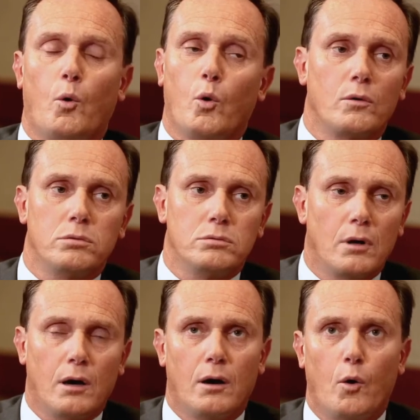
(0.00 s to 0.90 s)
all
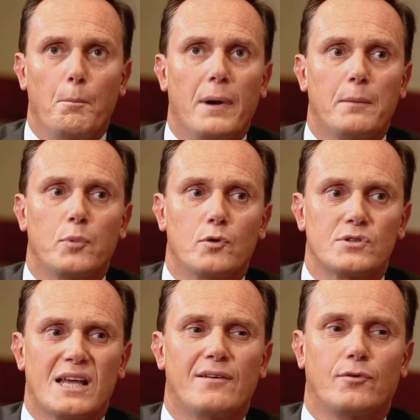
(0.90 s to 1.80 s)
uh,
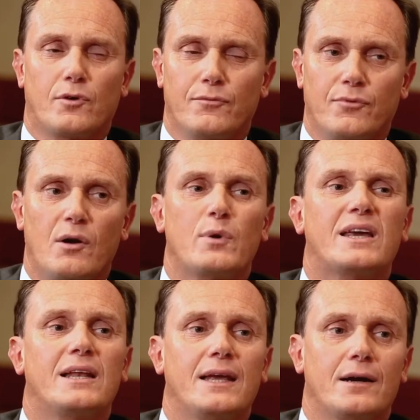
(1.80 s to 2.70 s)
members have a very
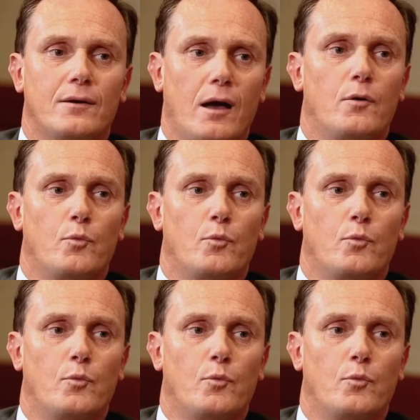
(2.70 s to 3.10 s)
clear uh,